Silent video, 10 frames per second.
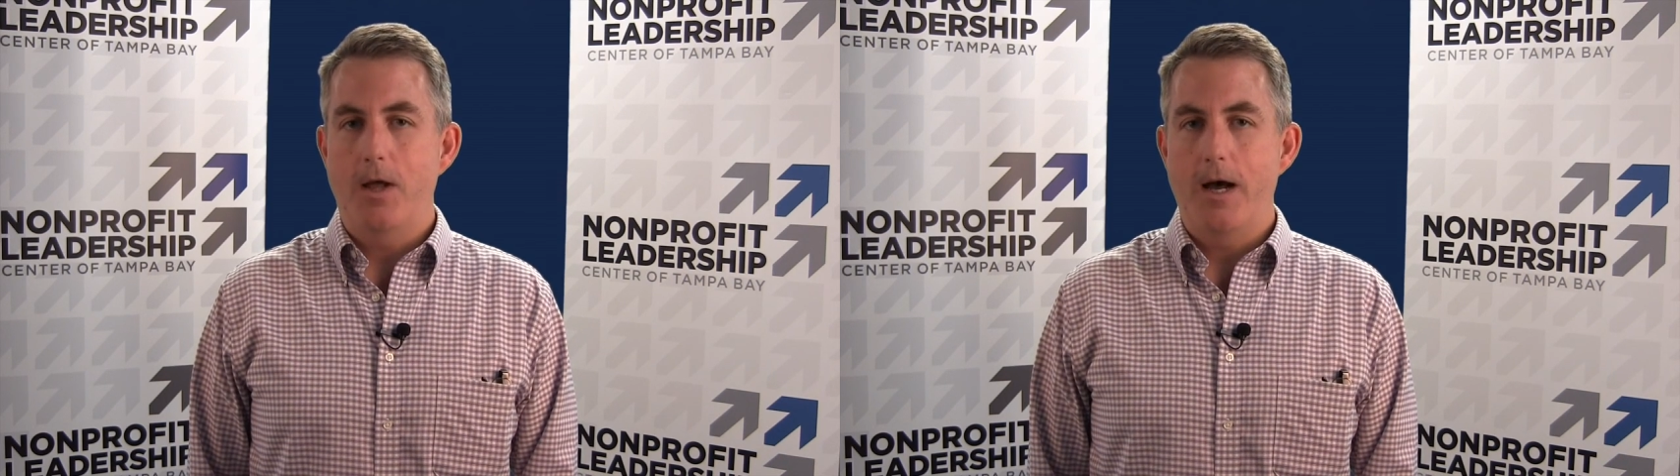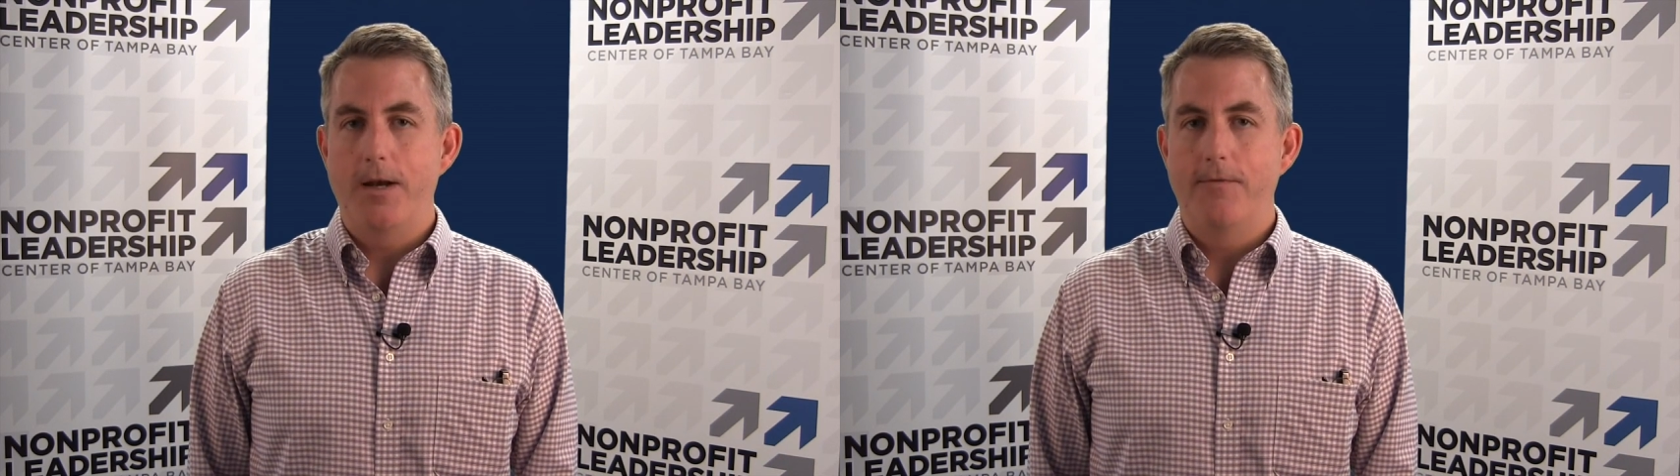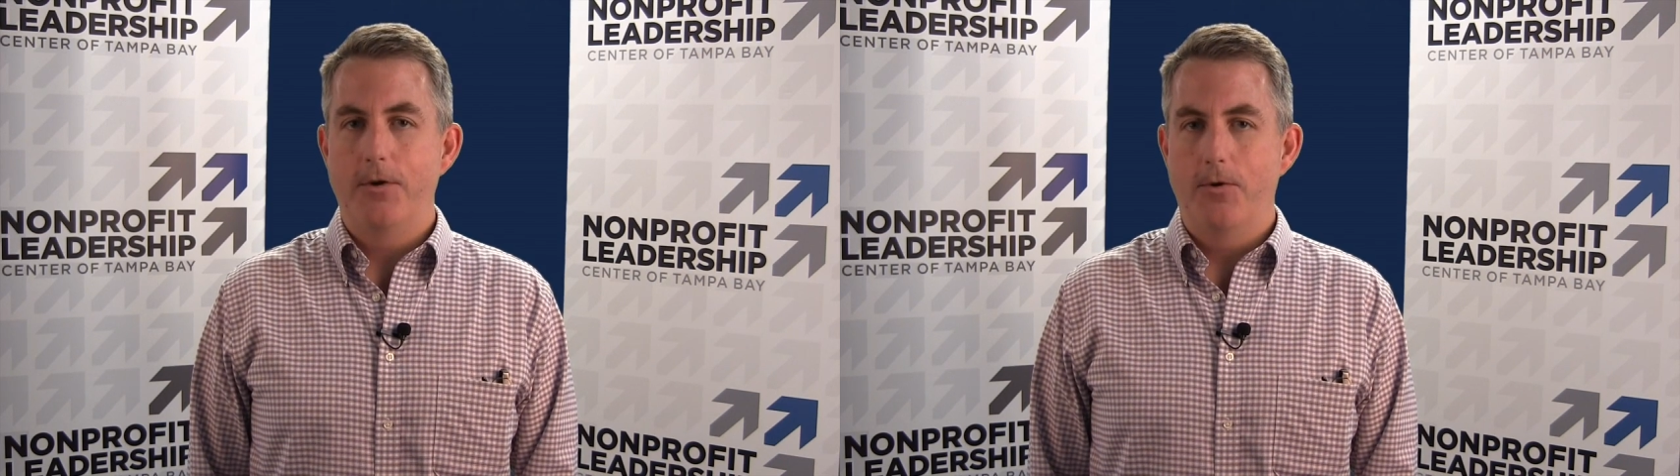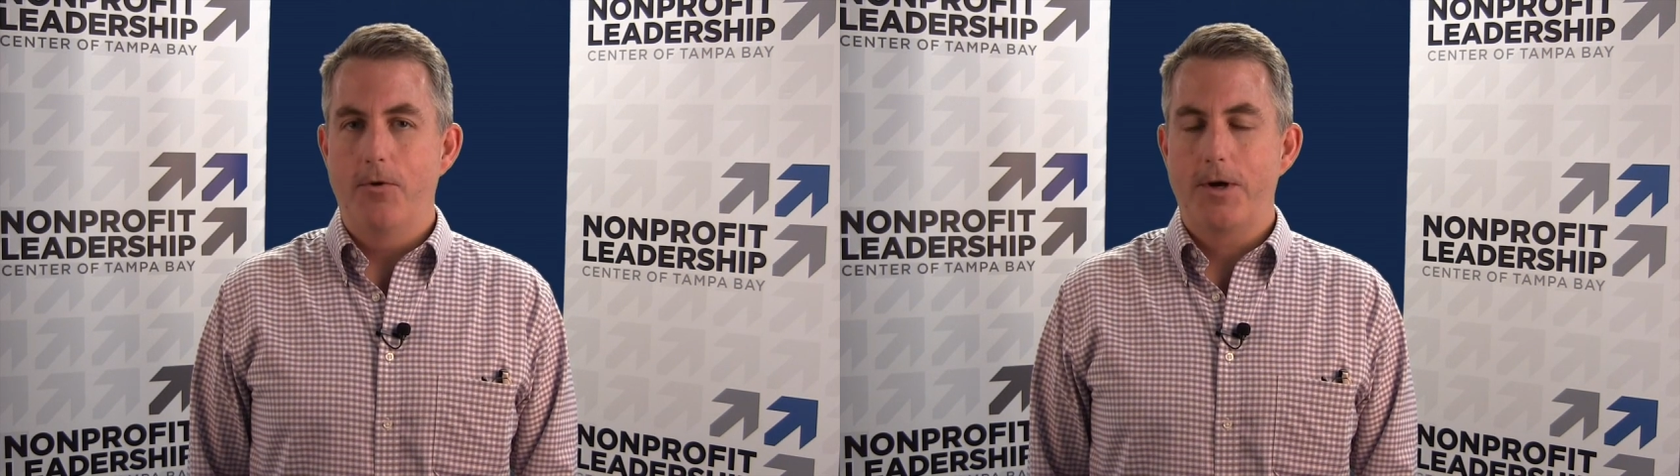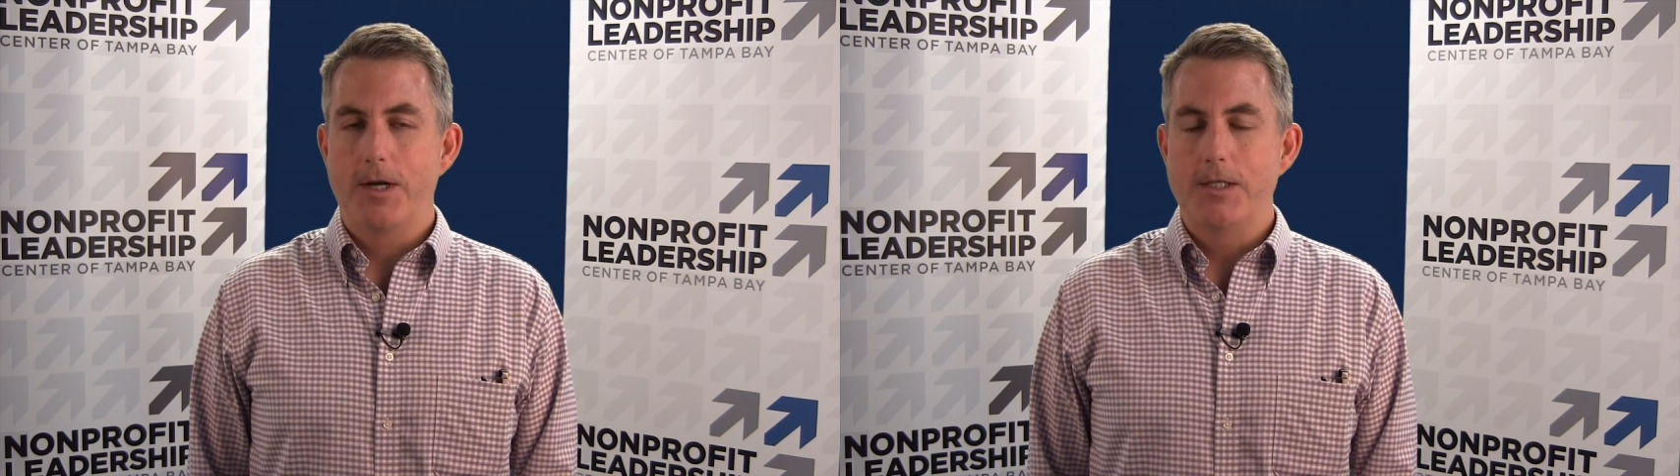line of your
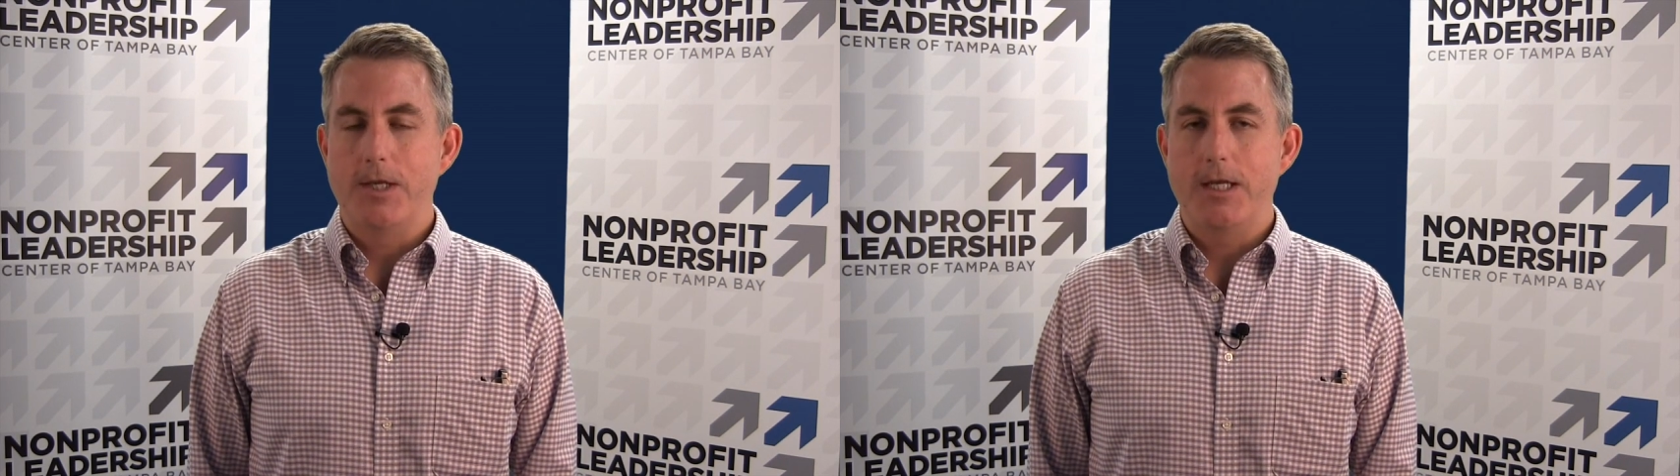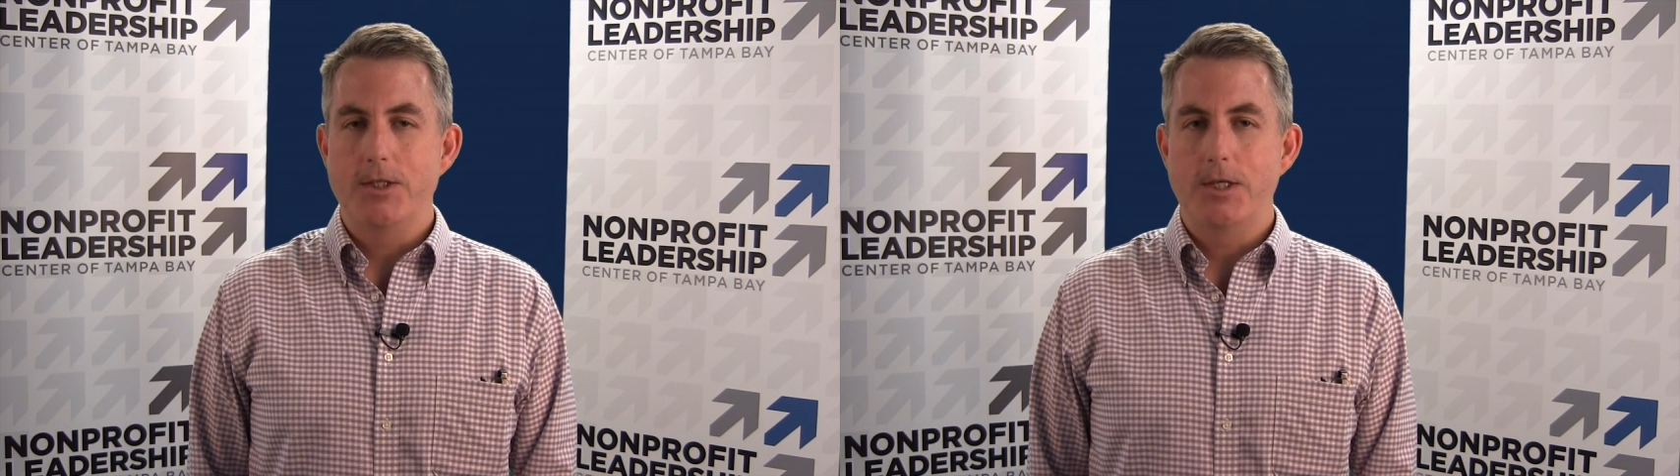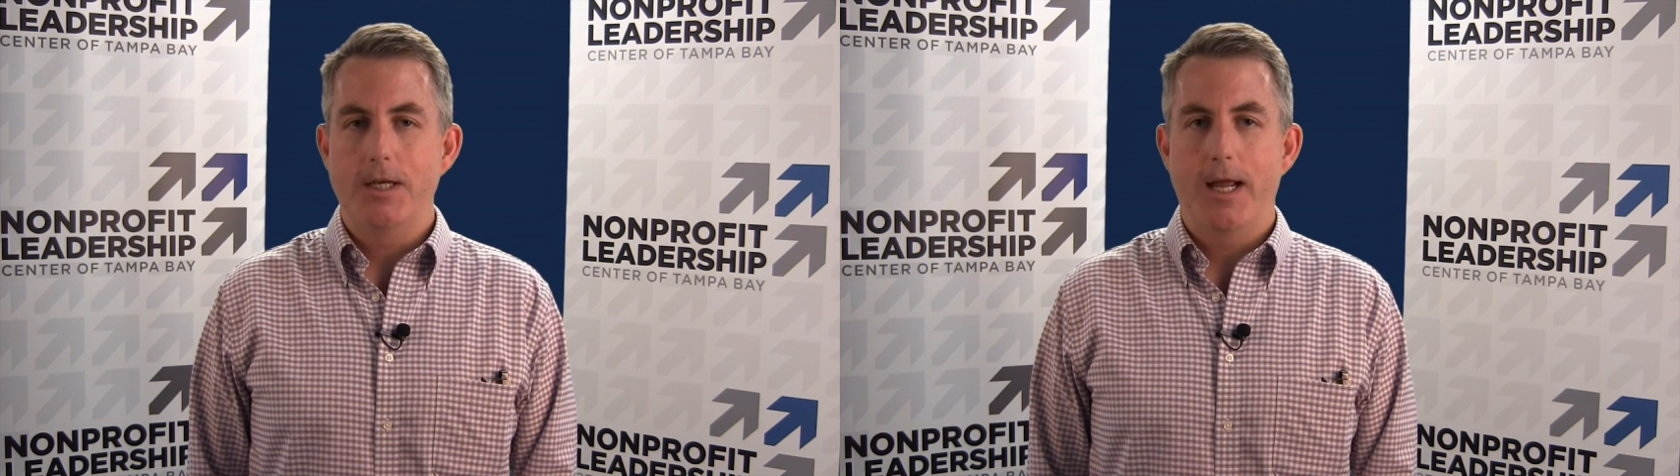organization